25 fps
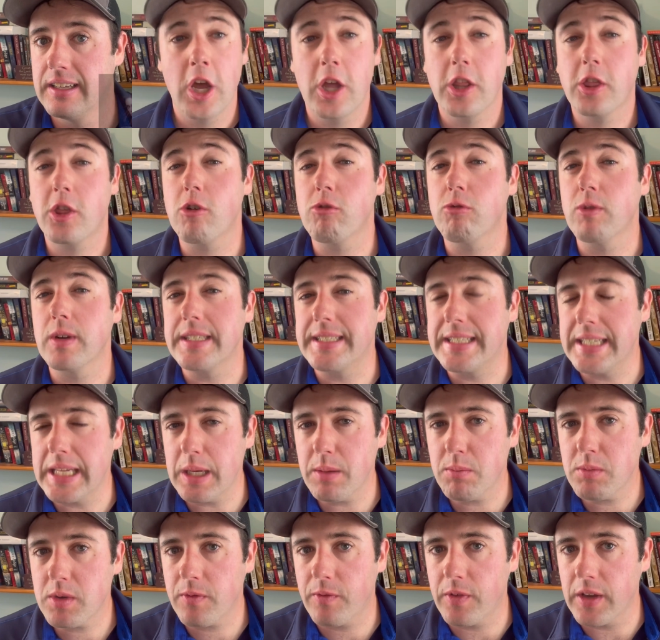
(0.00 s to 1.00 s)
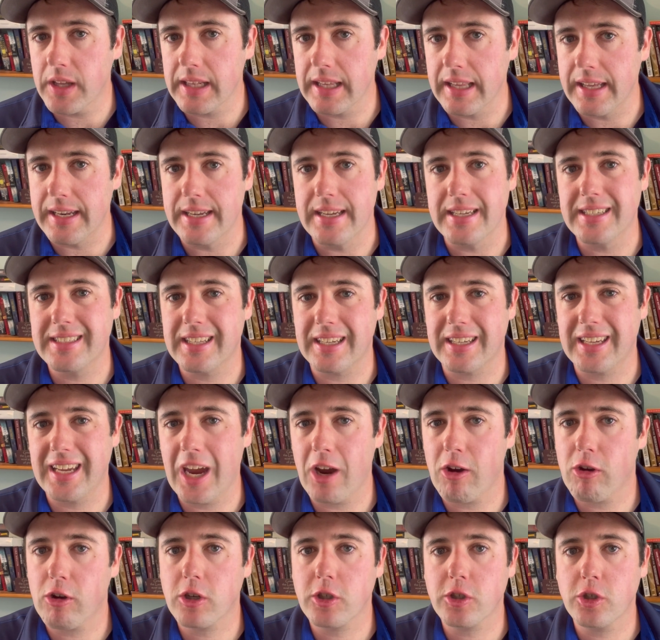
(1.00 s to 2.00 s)
The redeemed villain is a
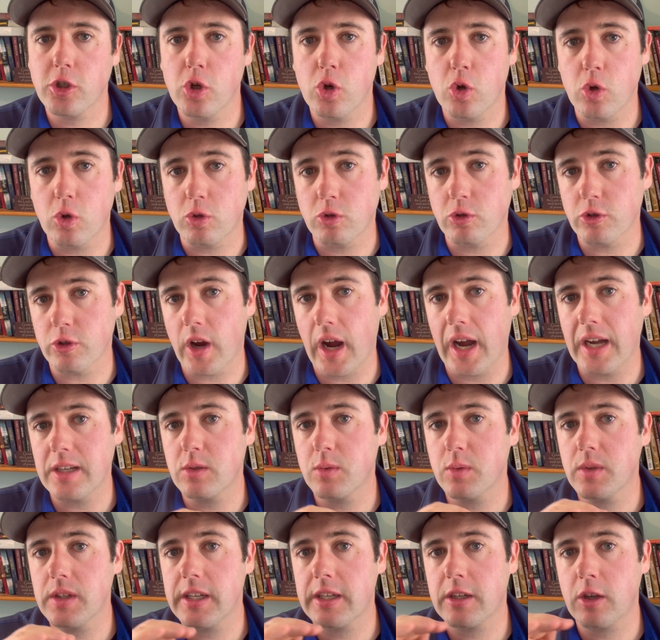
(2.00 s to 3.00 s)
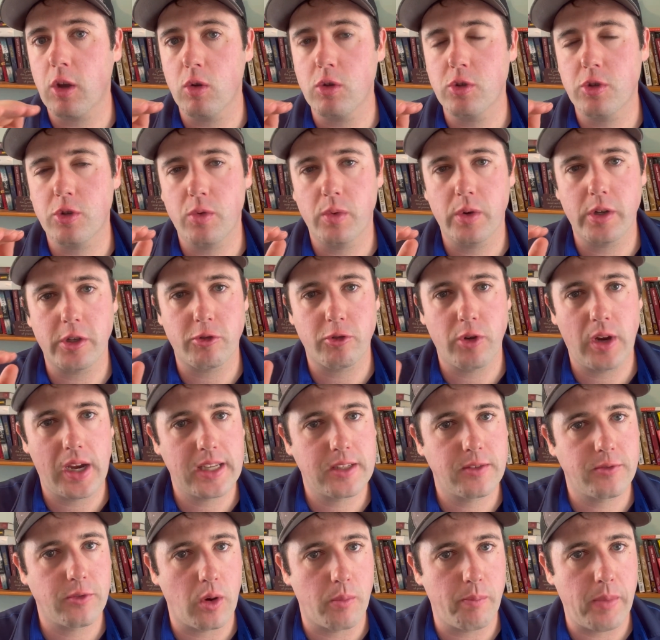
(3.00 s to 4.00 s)
character who gradually goes through a
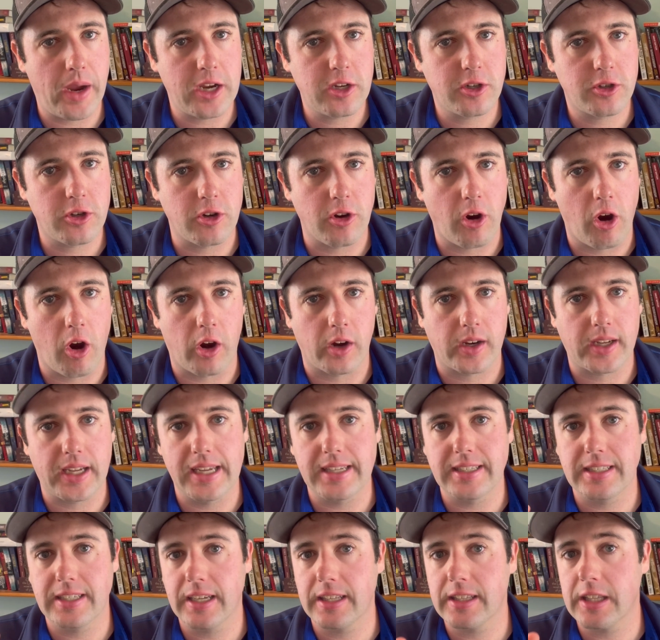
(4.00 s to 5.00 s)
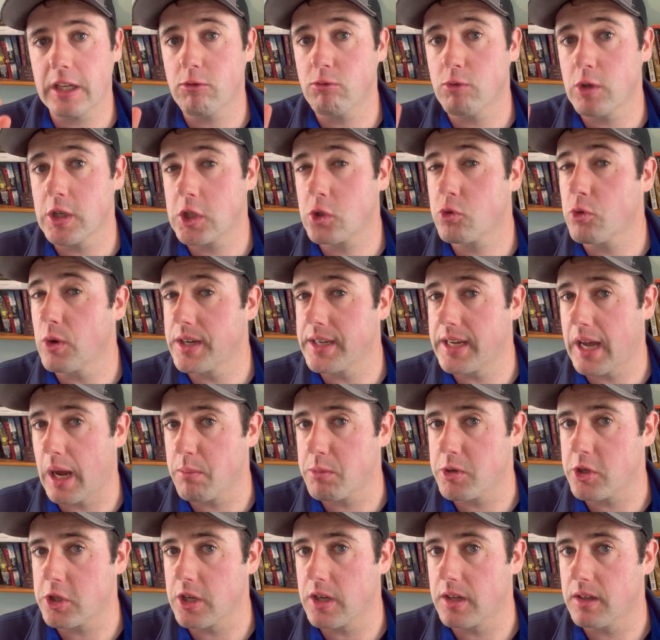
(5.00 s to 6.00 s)
transformation arc until they reach
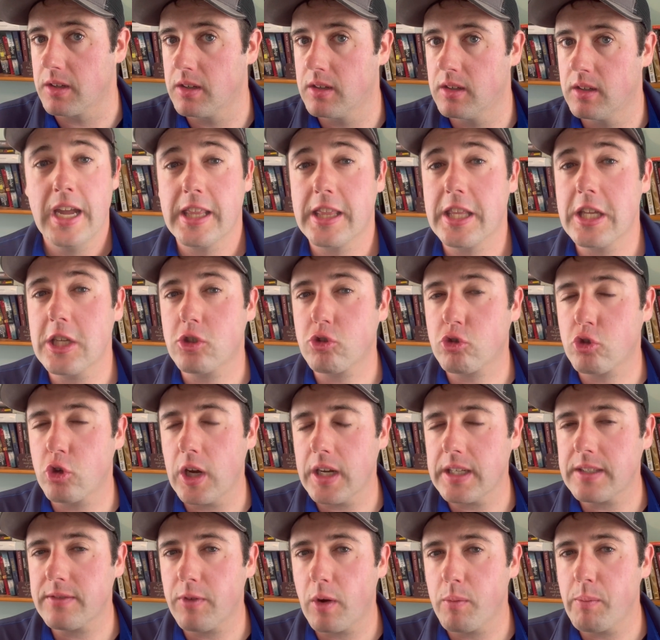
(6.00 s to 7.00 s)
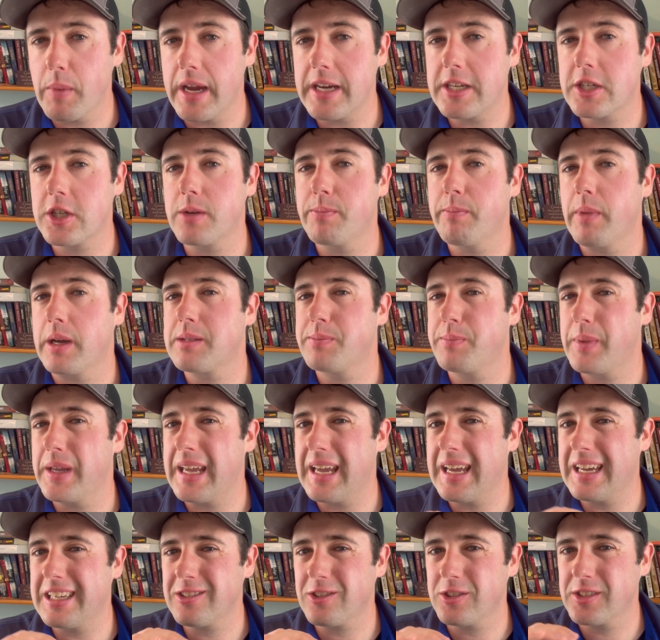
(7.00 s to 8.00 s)
redemption. This transformation must be
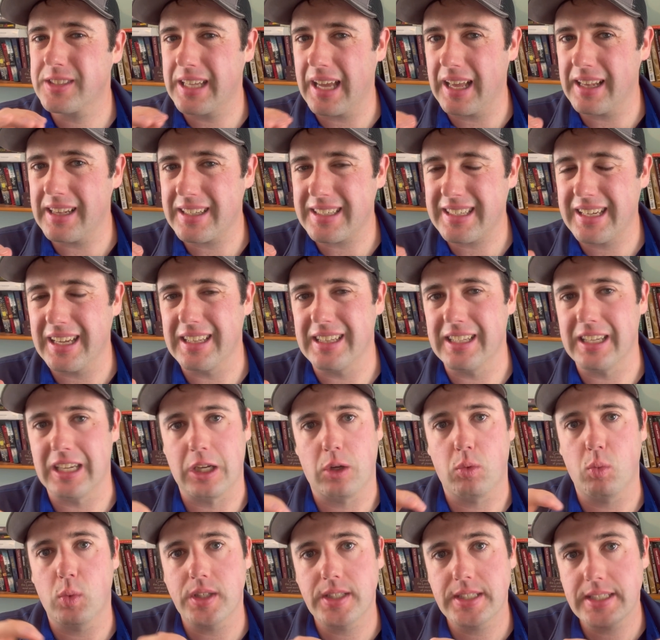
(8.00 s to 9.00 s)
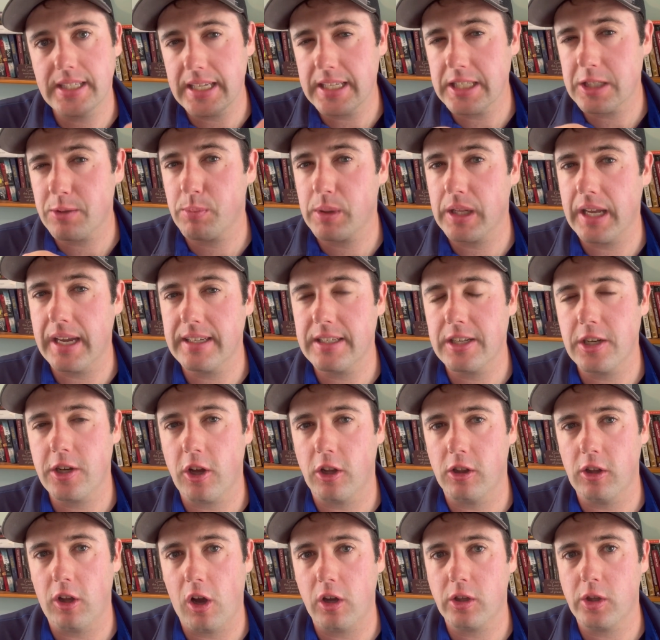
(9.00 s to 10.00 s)
handled delicately, with seeds planted
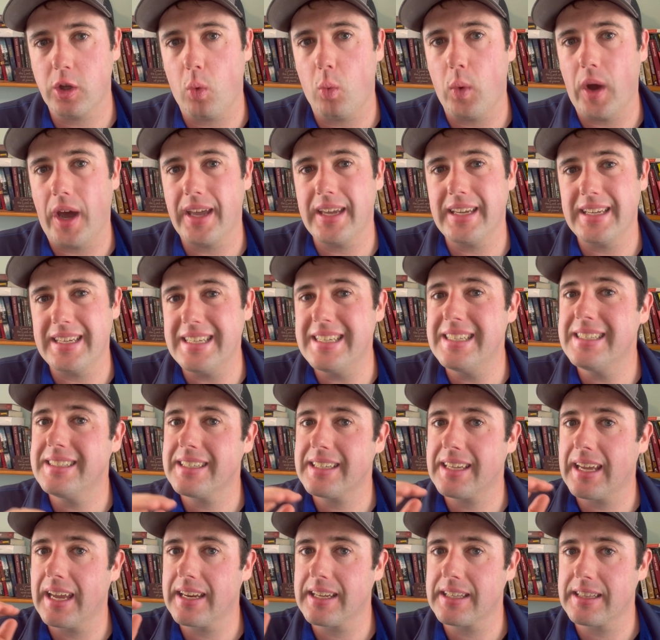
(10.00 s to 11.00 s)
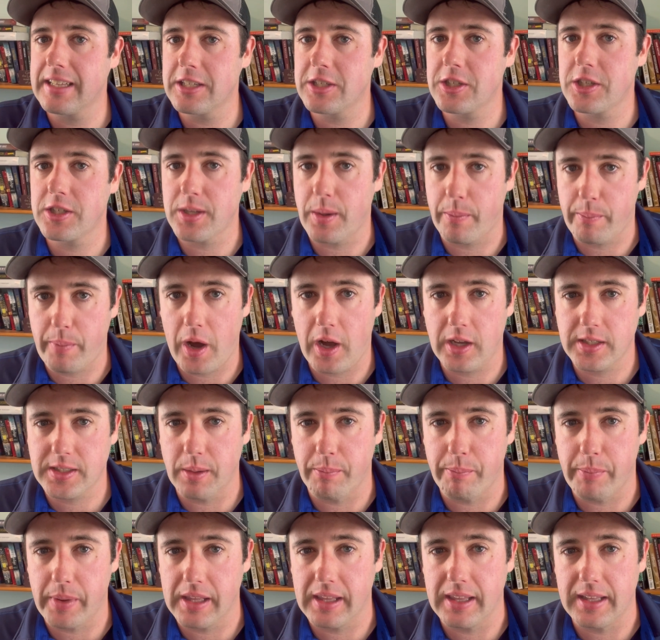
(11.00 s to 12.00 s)
along the way indicating this is a
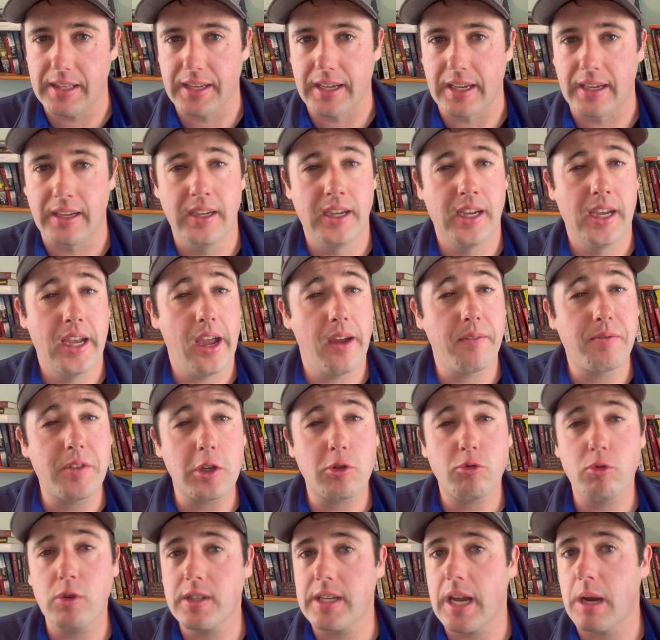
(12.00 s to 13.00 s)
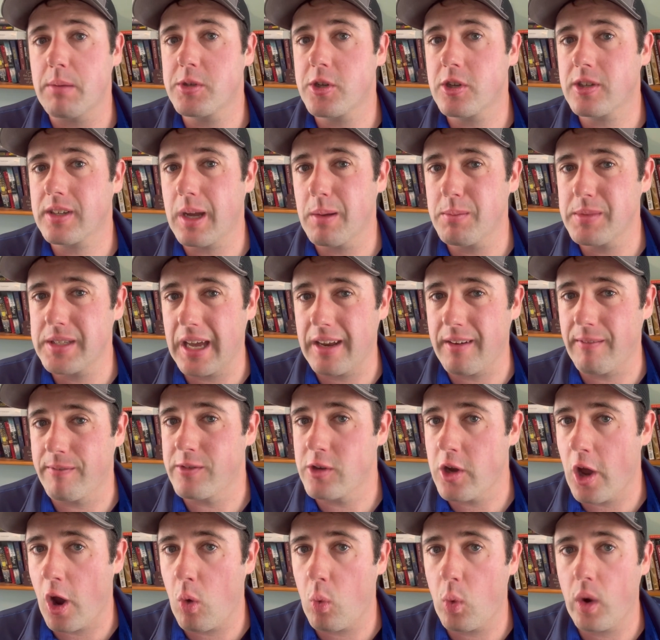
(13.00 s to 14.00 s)
possibility. If this redemption comes out of
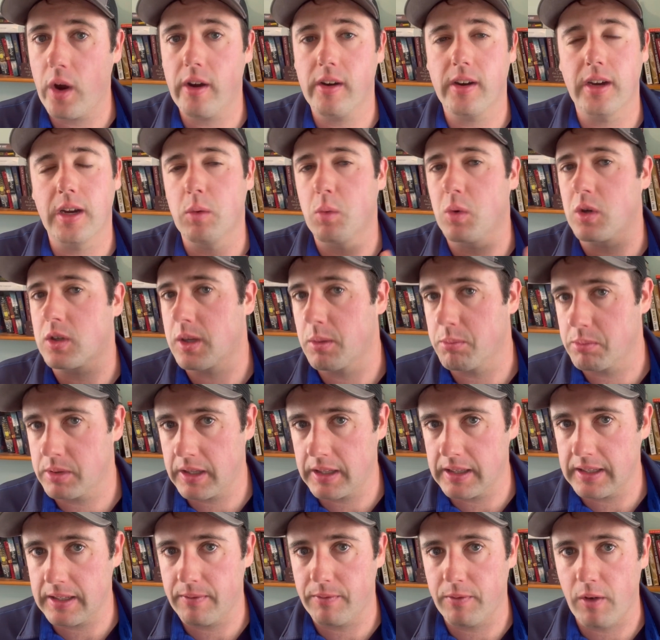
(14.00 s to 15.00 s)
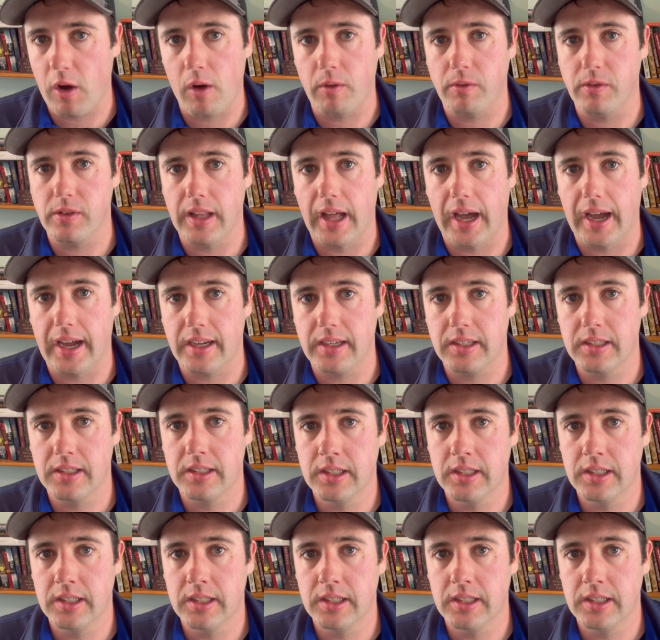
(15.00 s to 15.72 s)
nowhere, it will completely fall flat.